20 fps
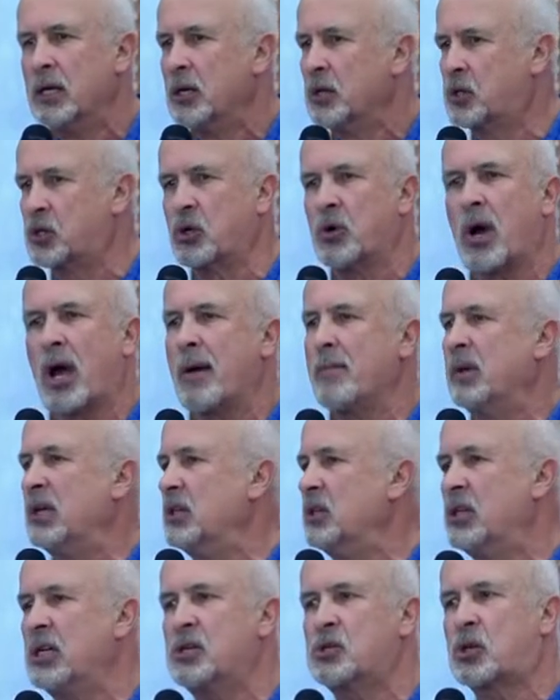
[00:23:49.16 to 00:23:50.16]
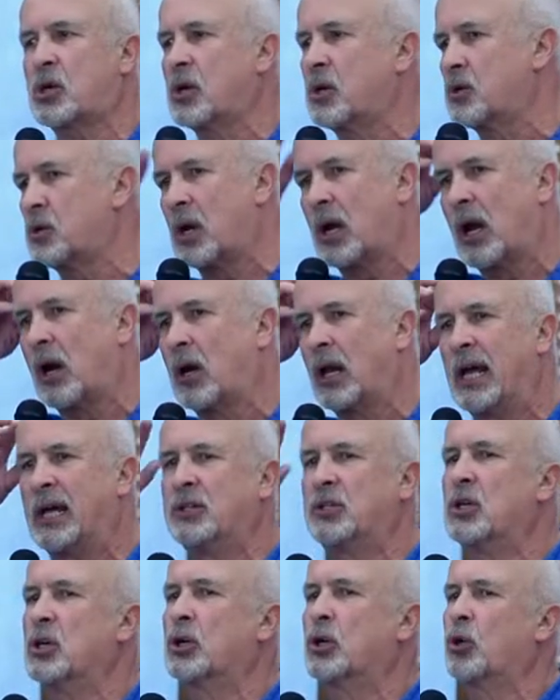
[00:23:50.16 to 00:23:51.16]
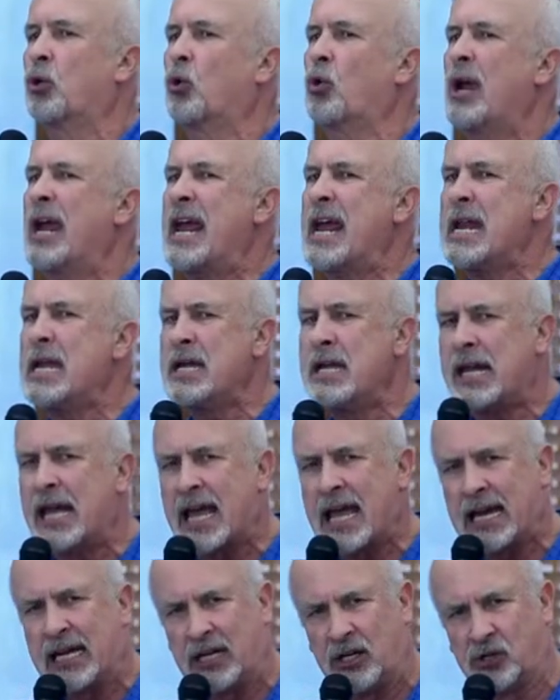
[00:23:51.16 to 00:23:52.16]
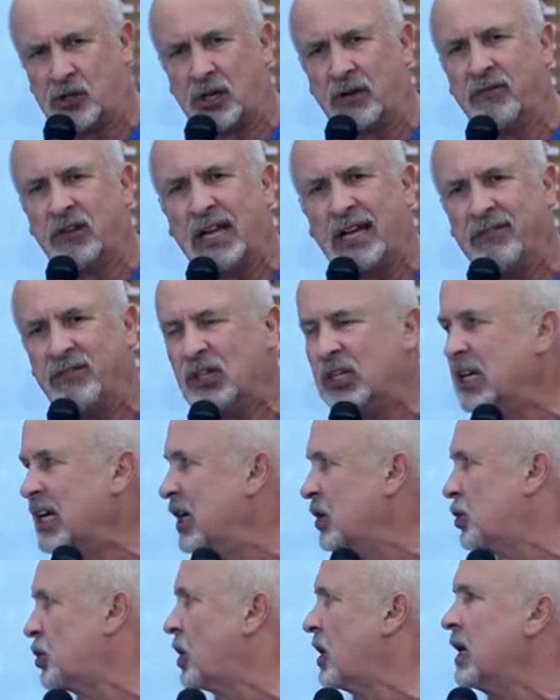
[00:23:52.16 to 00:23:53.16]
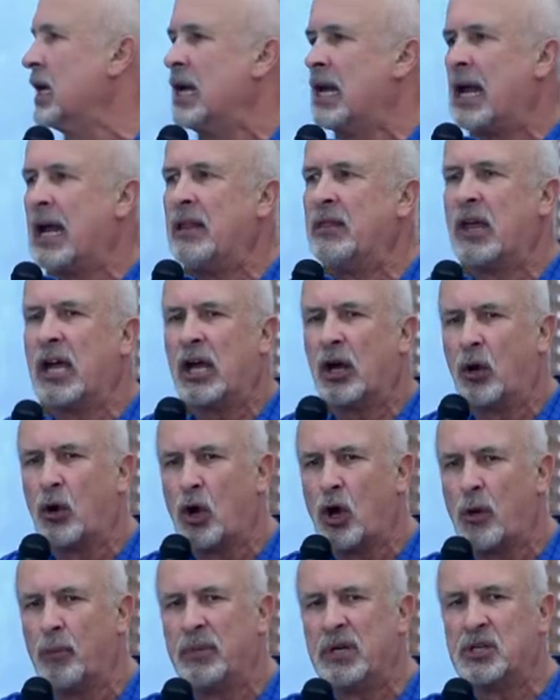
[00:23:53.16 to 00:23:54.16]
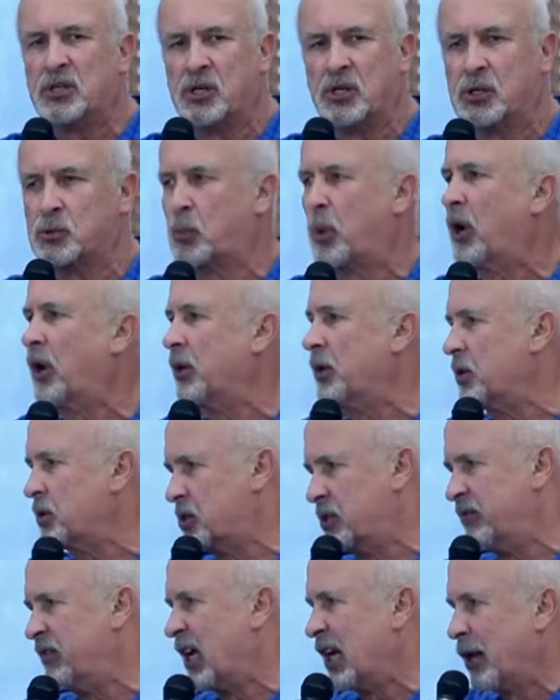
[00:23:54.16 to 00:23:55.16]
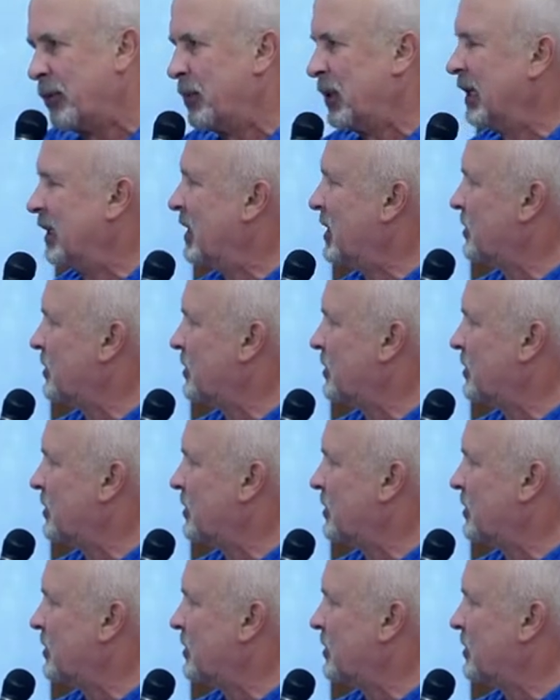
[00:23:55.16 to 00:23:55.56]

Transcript: So, I mean, these are, are like the granddaddies of aviation, and they are all business partners developing